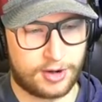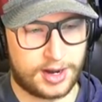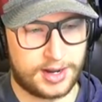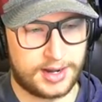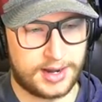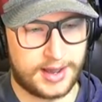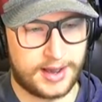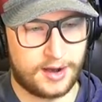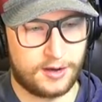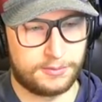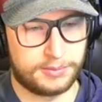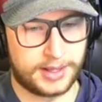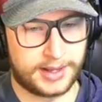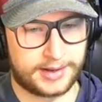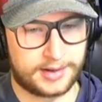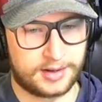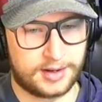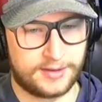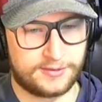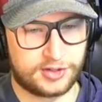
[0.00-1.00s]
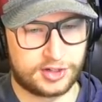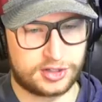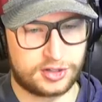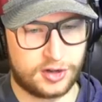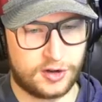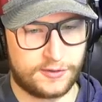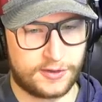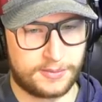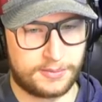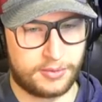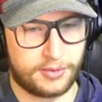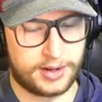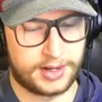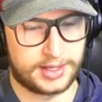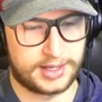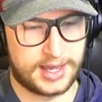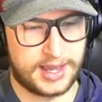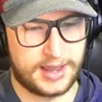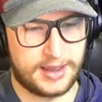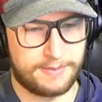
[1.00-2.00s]
right now. Plekhanov just over a point a
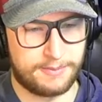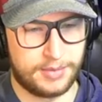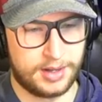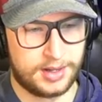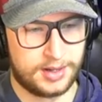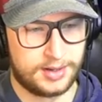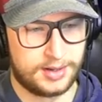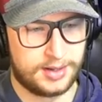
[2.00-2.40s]
game.